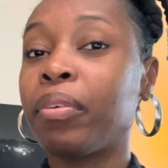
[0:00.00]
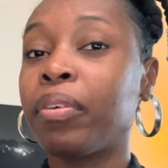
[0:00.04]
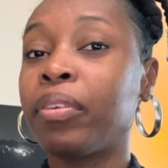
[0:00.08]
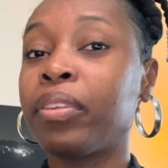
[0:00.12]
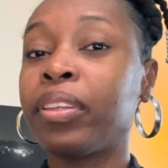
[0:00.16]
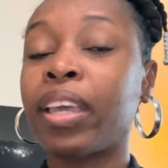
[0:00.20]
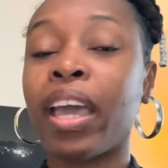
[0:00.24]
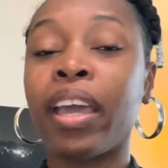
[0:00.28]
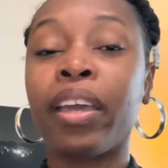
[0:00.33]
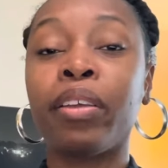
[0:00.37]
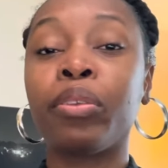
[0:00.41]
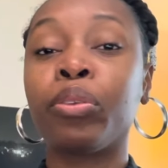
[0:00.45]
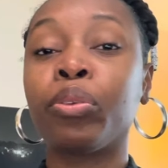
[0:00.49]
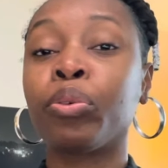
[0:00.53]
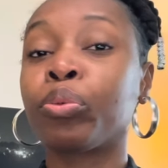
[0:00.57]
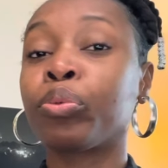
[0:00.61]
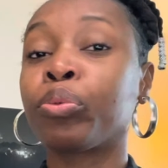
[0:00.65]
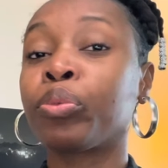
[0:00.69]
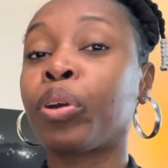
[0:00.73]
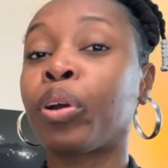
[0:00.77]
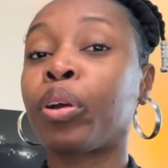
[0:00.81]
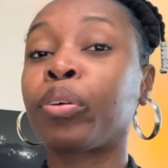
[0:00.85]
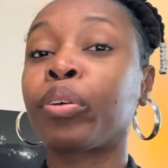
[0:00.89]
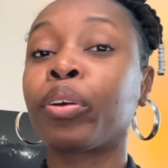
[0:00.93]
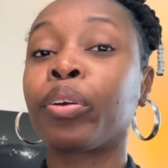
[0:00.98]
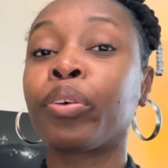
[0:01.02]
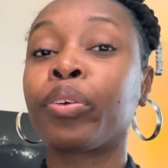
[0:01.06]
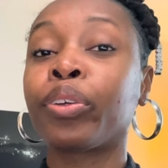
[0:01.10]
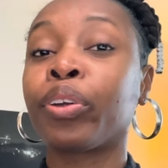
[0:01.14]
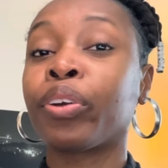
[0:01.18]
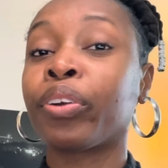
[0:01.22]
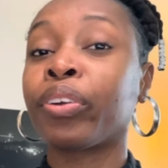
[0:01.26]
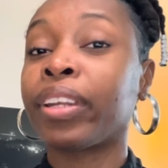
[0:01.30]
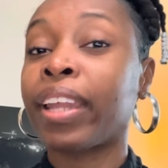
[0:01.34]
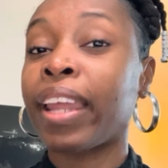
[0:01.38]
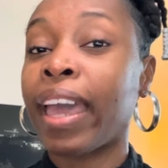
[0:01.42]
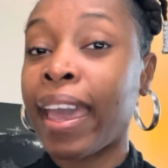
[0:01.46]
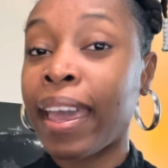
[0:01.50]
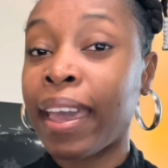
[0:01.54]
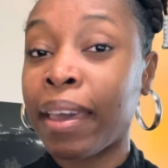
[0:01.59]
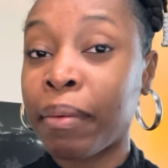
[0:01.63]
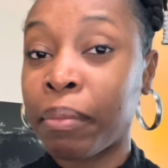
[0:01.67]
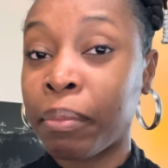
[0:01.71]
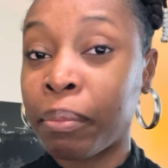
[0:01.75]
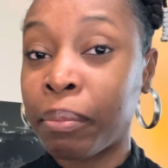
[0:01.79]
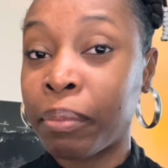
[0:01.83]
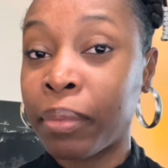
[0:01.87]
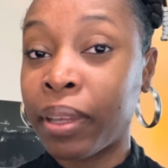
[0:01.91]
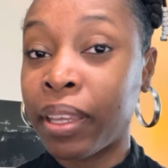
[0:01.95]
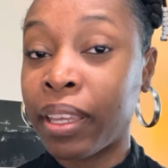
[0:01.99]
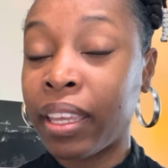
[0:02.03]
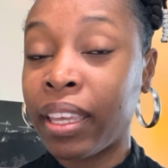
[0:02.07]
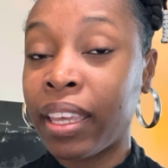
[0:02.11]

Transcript: They do dirt on your name.